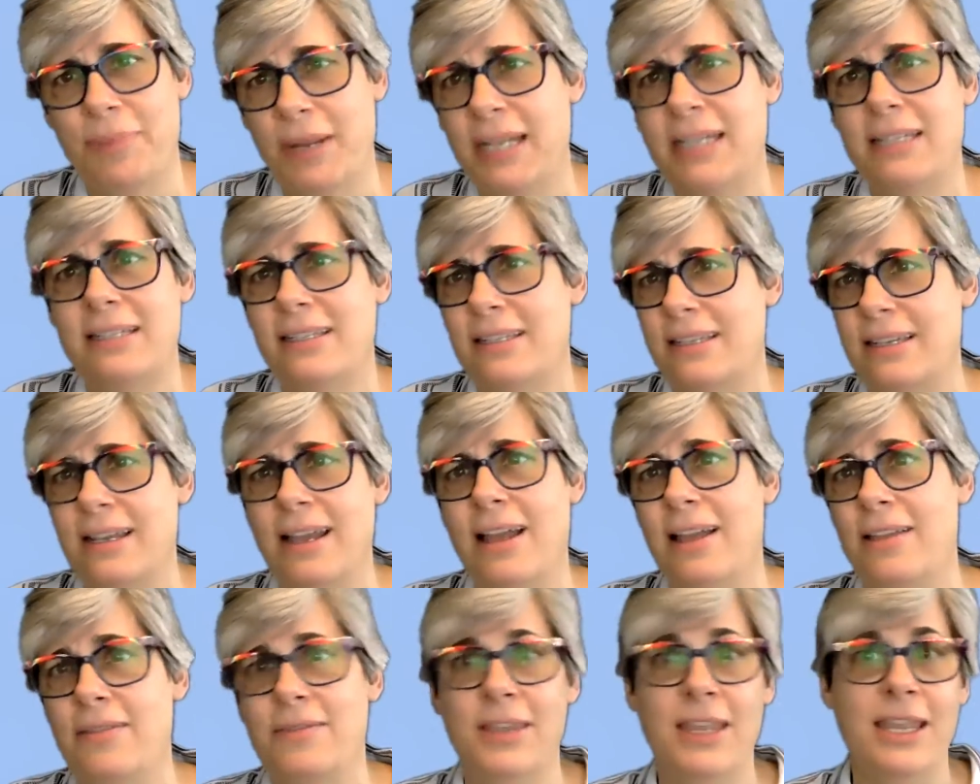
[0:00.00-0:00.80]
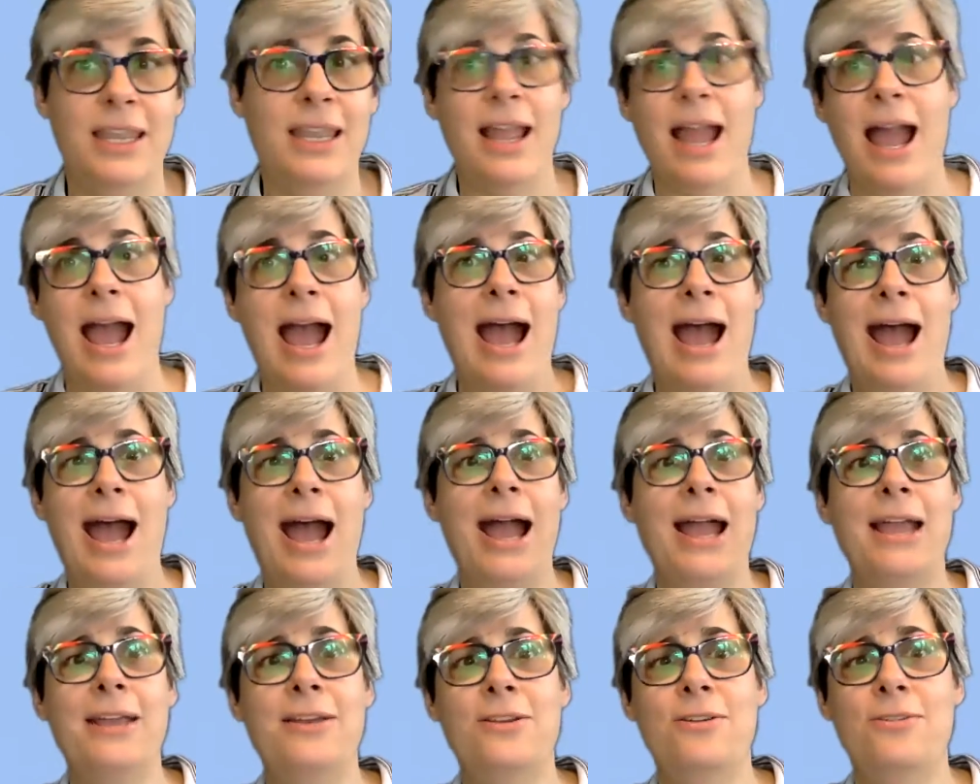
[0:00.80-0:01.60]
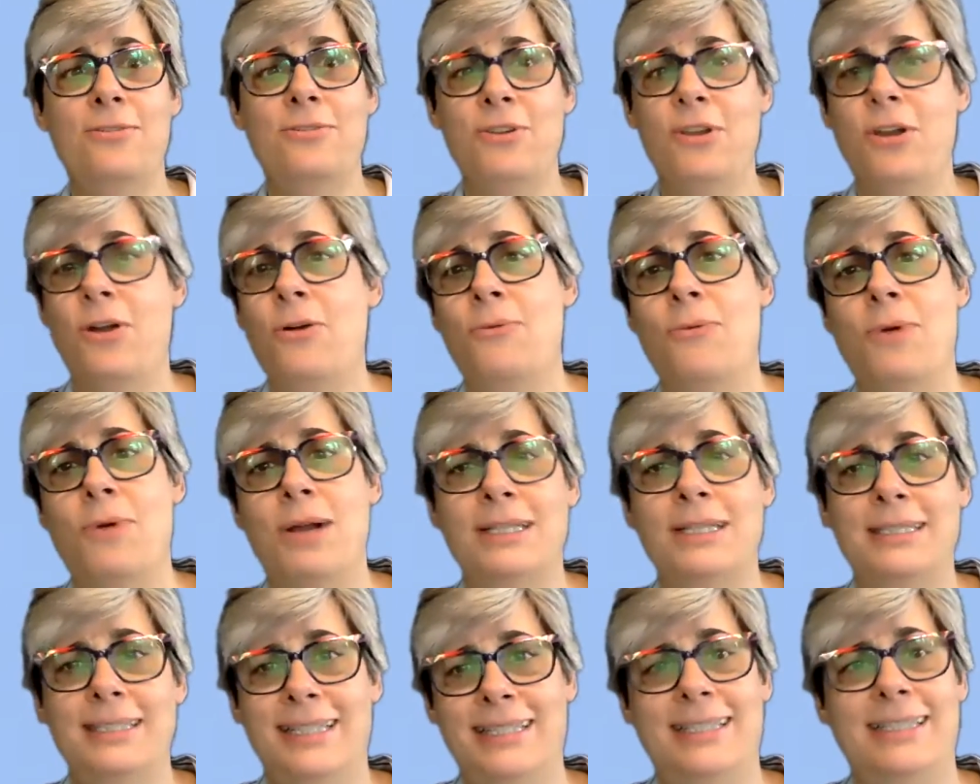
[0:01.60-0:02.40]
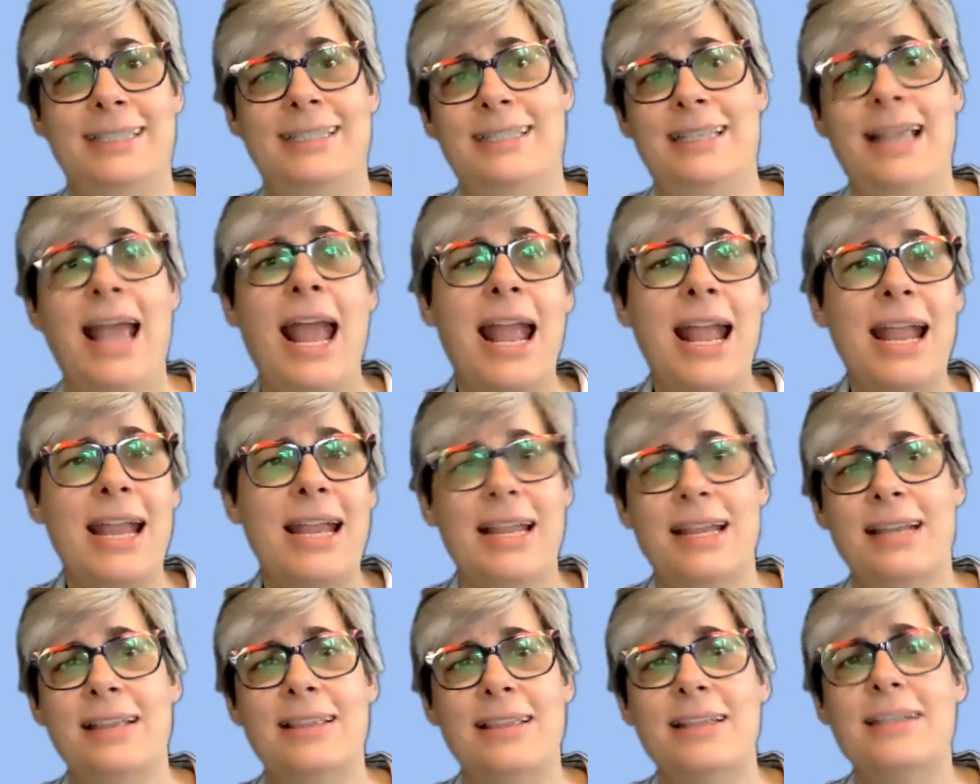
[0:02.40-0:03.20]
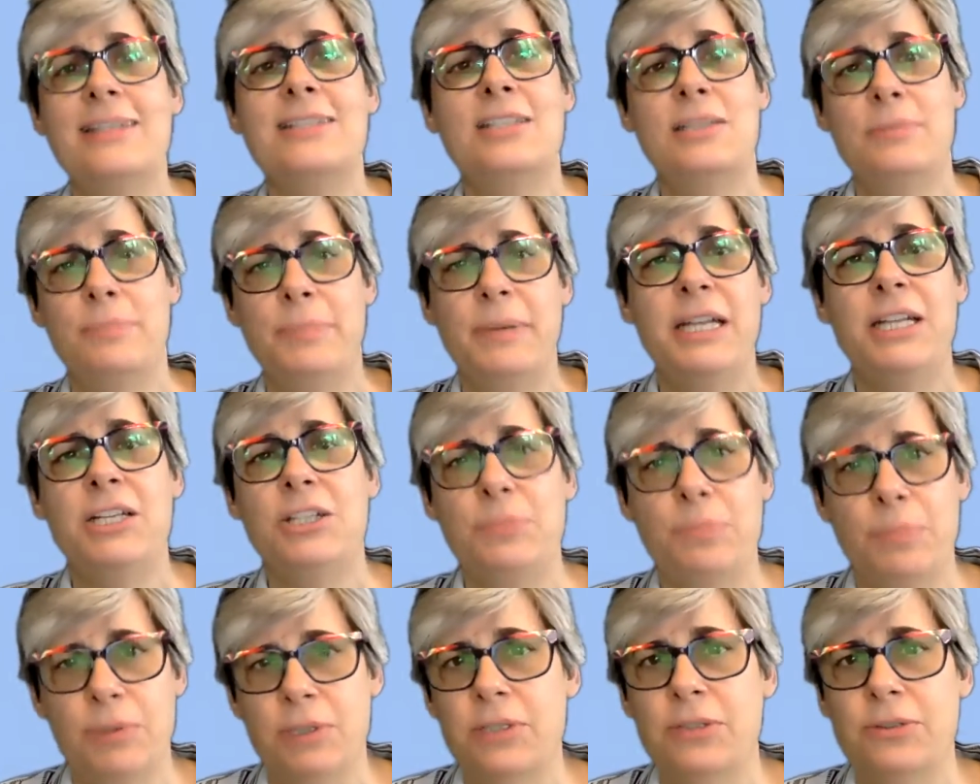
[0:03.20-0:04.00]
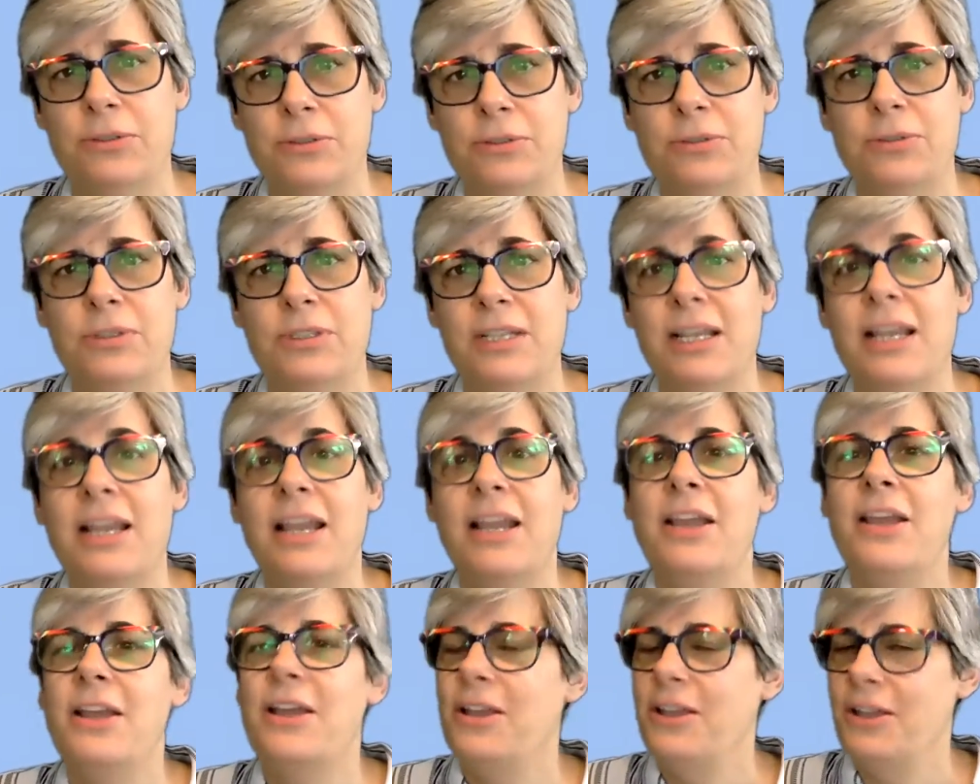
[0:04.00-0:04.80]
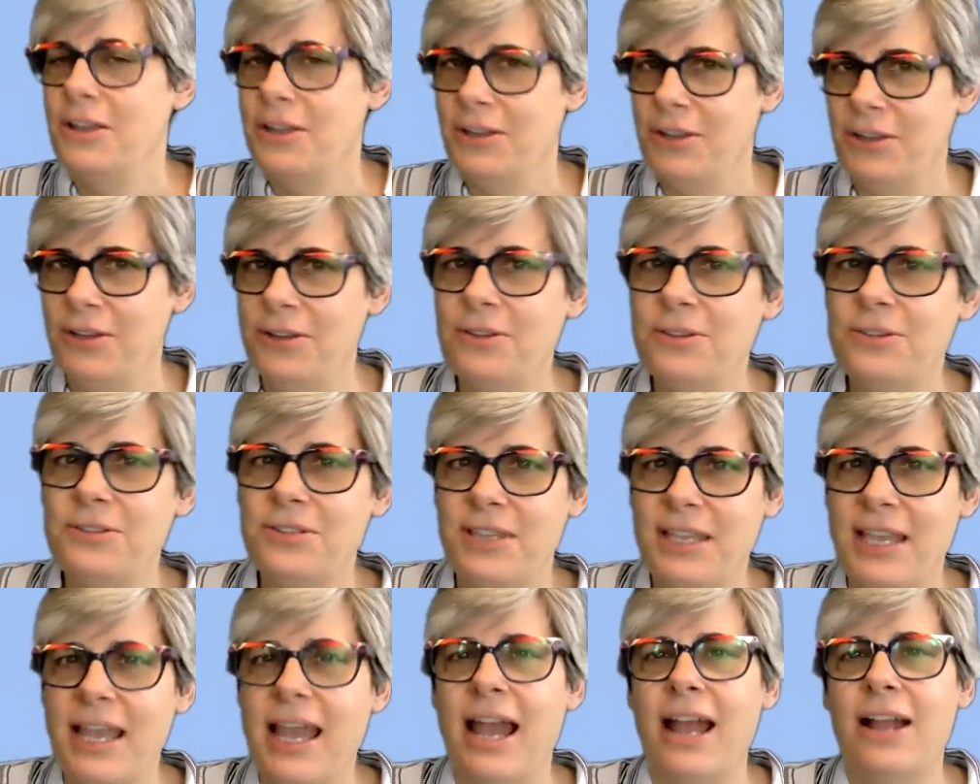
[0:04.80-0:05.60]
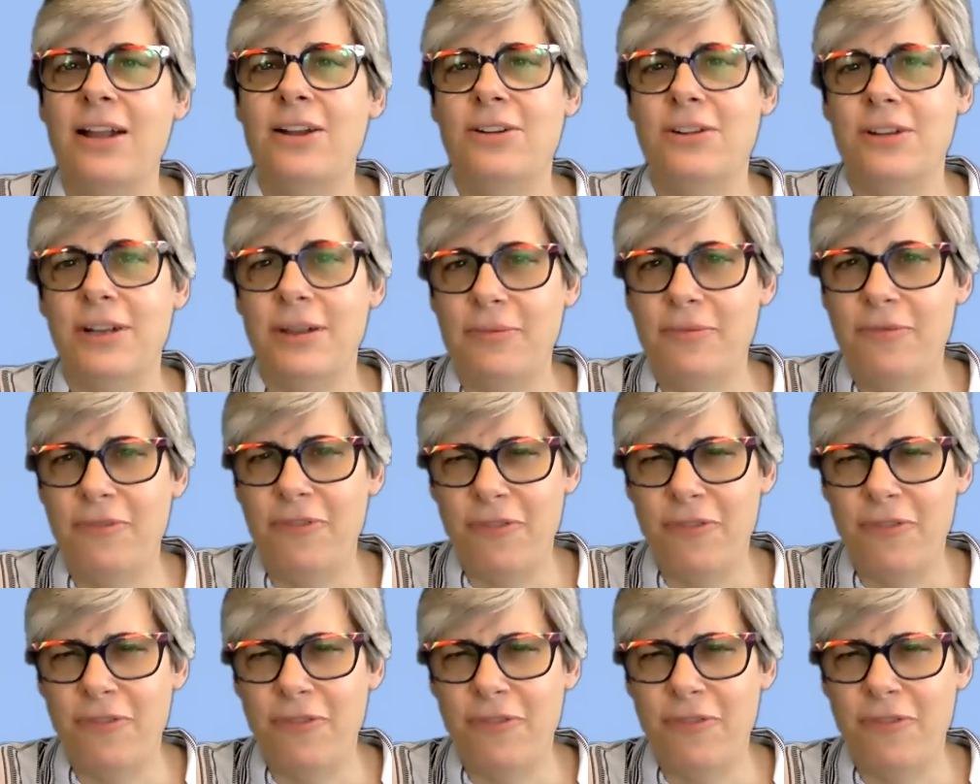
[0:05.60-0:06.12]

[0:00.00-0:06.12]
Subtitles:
based on the I don't know what to say in this speech blues. Use the acronym